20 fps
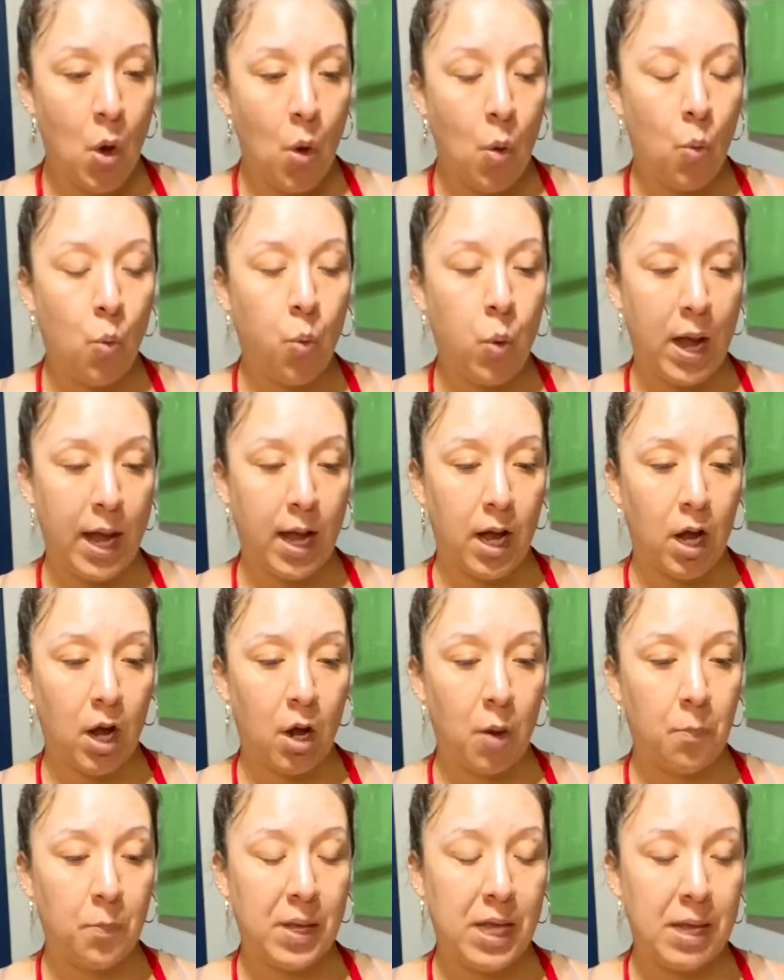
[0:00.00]

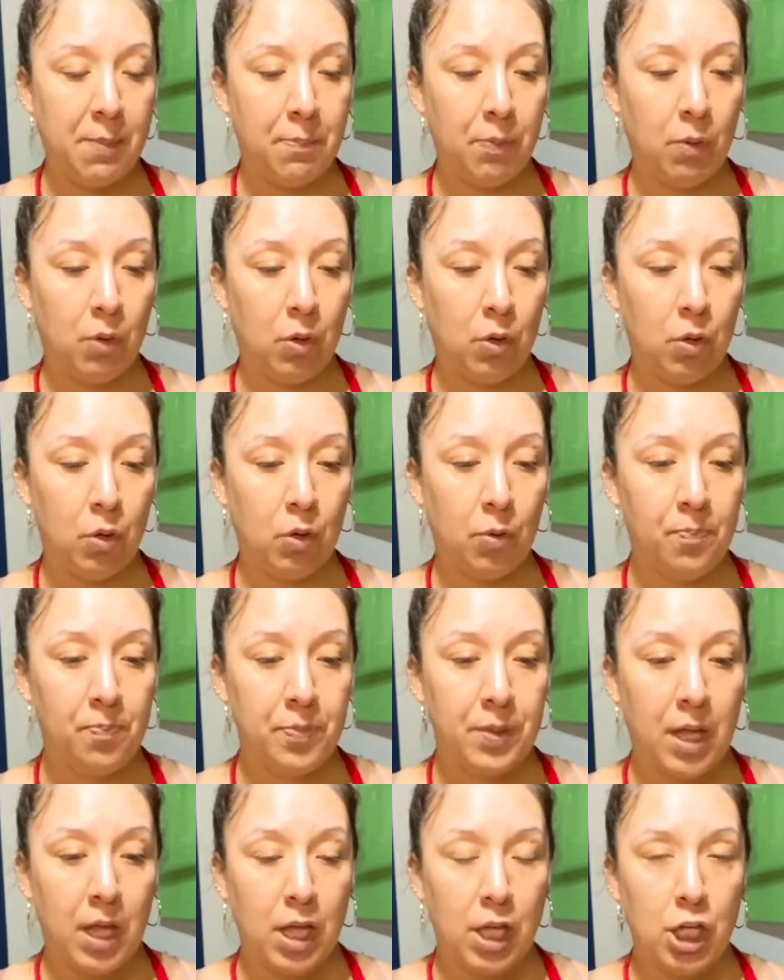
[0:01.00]
where people,
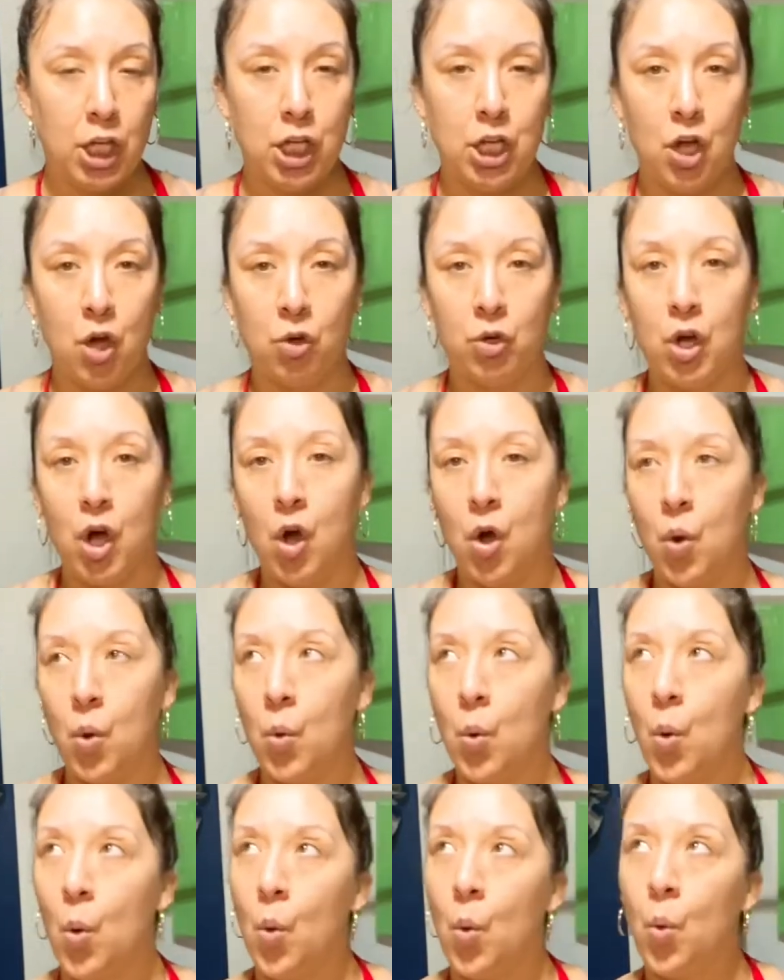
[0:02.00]

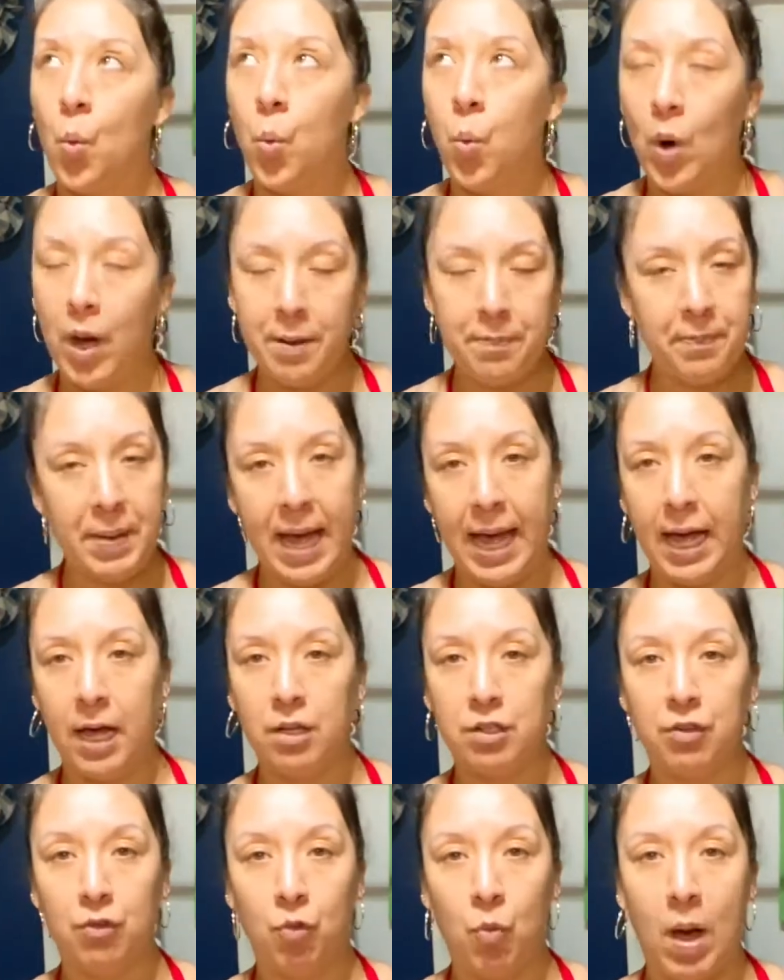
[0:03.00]
go 1
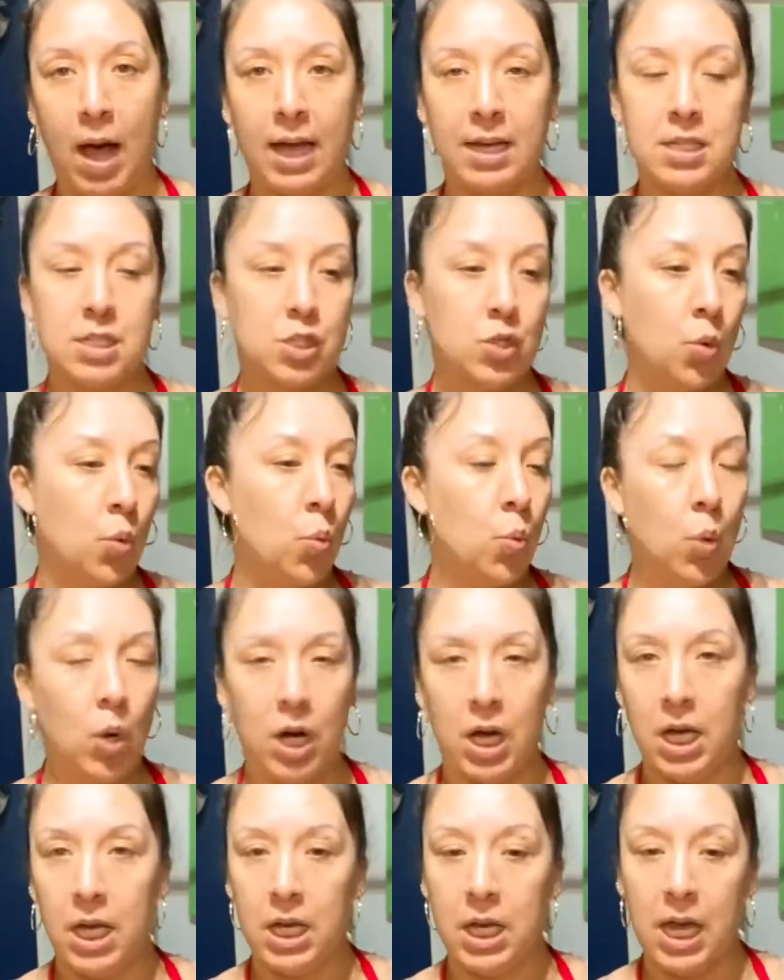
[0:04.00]
pound of wax to
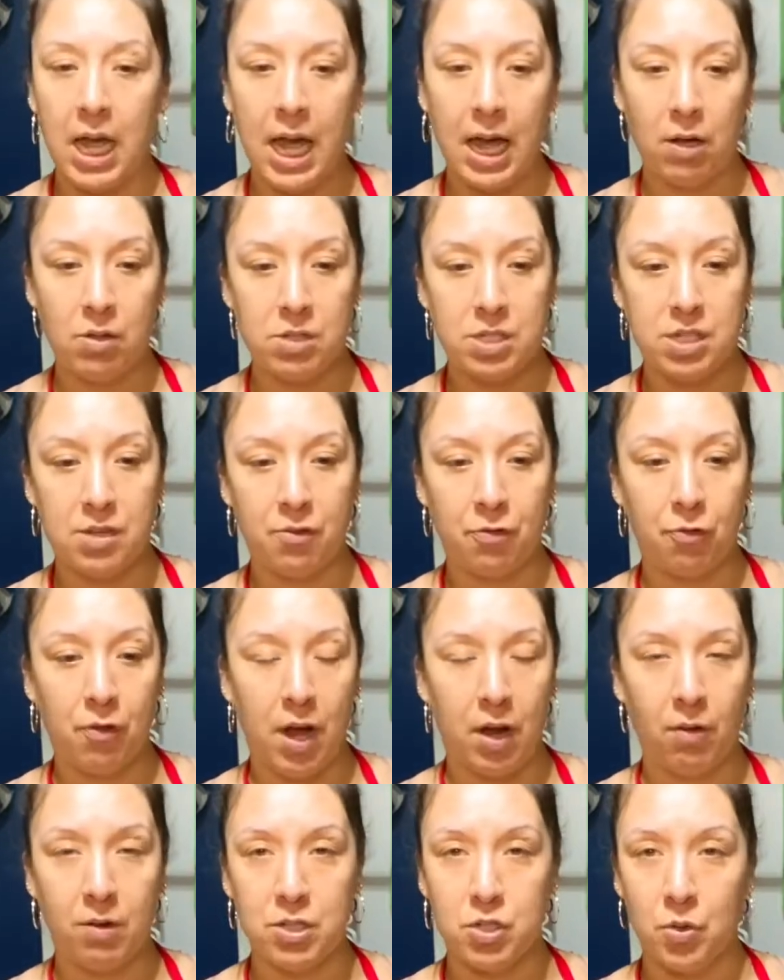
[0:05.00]
1 ounce of
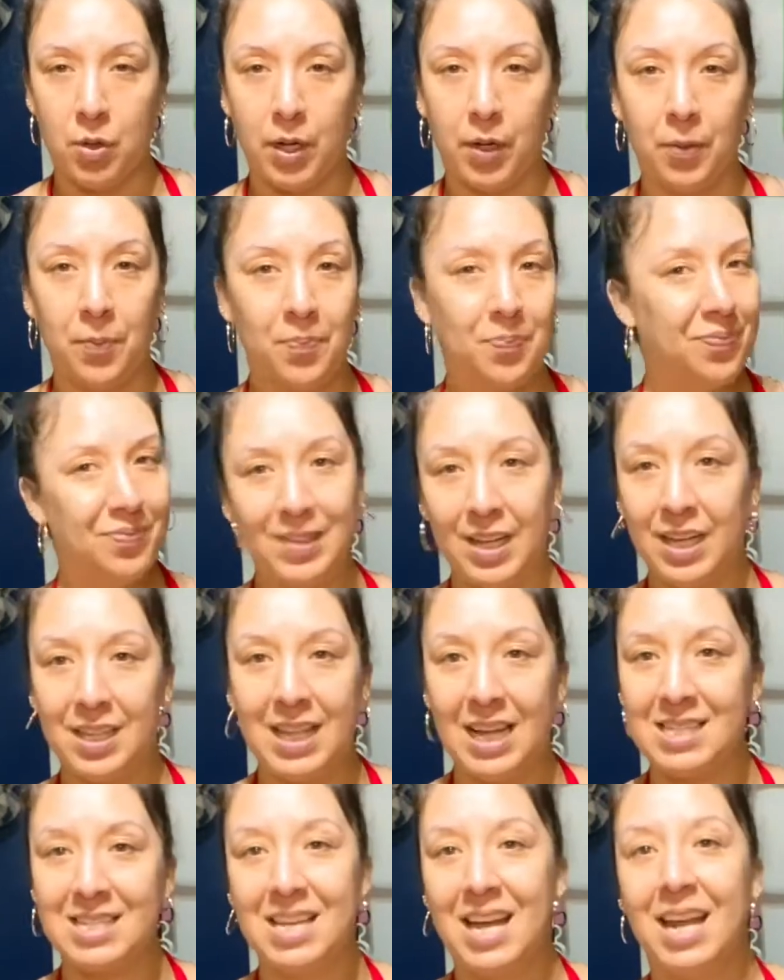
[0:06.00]
fragrance oil.
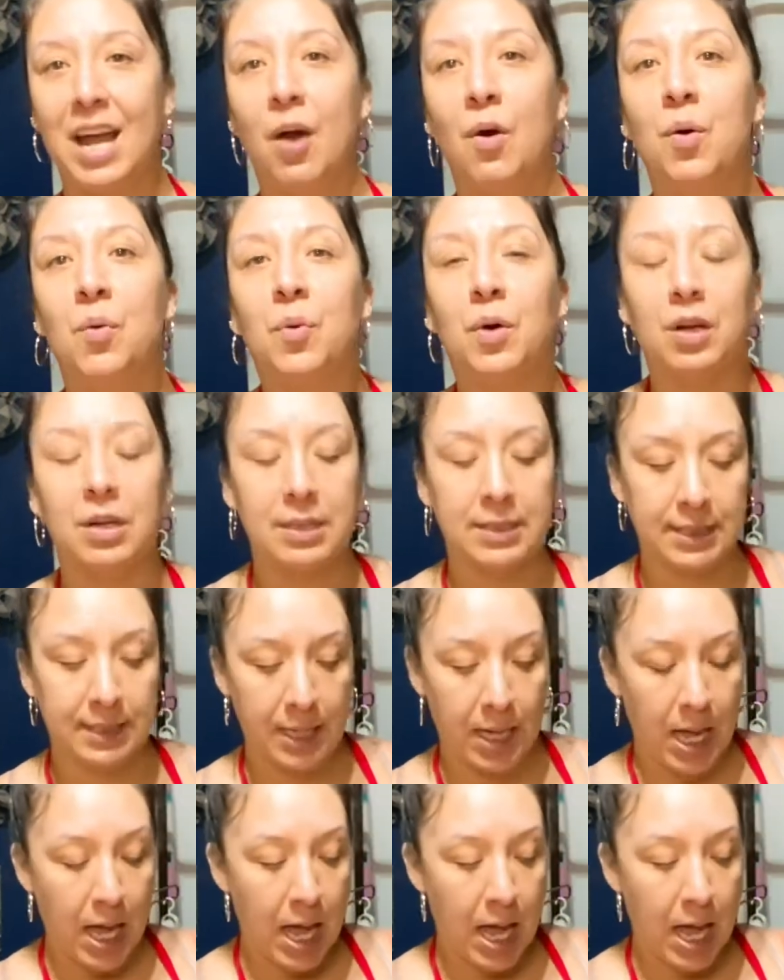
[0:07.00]
That's not how it works.